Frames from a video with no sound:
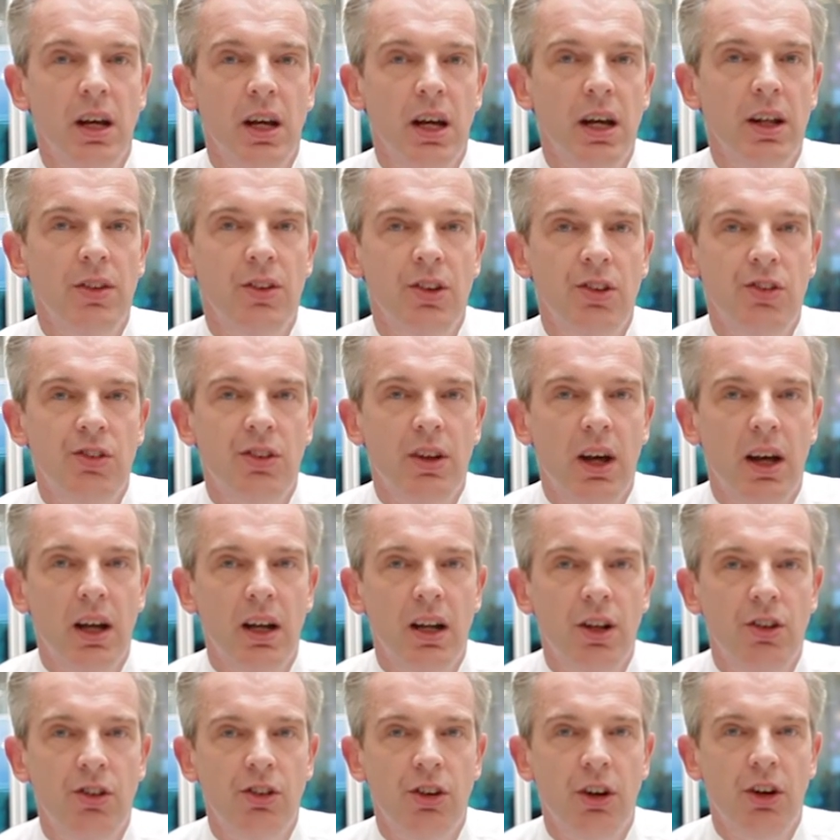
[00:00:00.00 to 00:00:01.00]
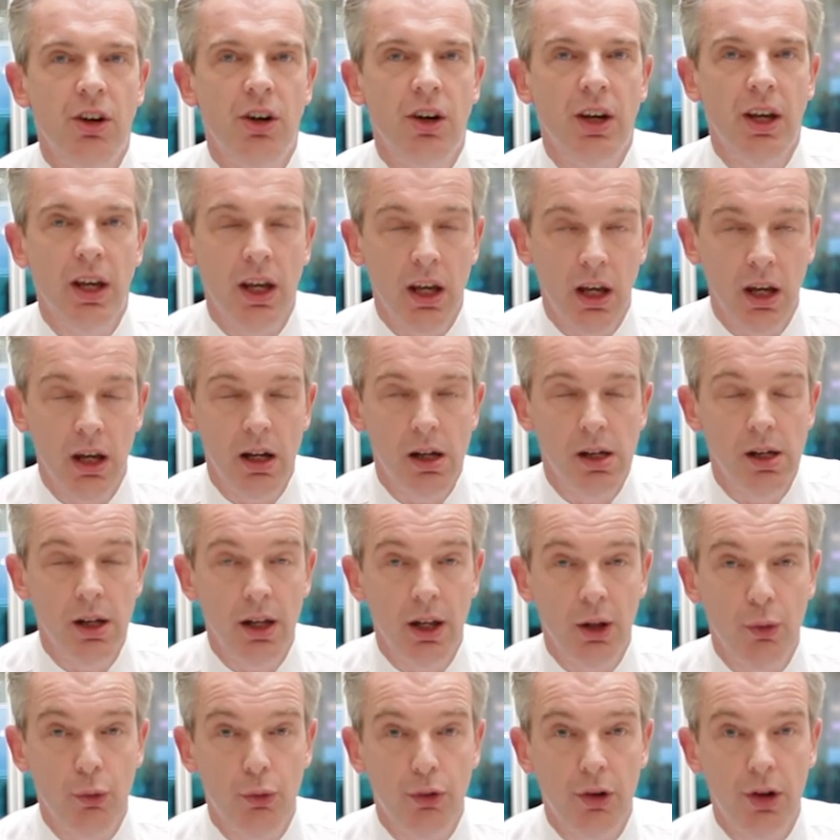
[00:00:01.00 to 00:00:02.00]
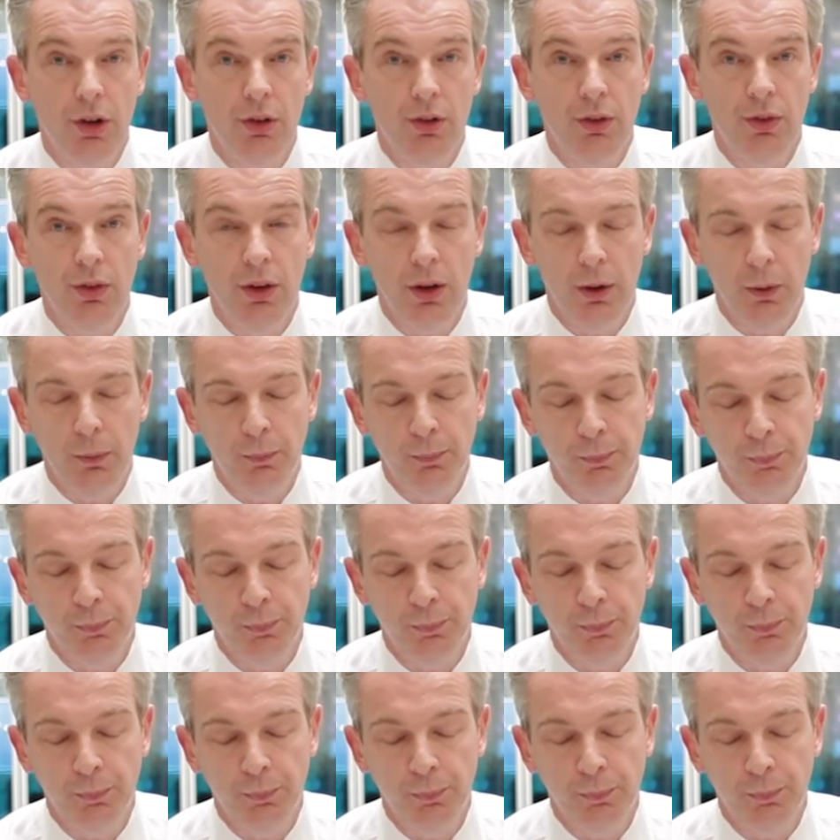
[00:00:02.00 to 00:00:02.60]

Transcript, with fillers: in this daily chart here in front of you.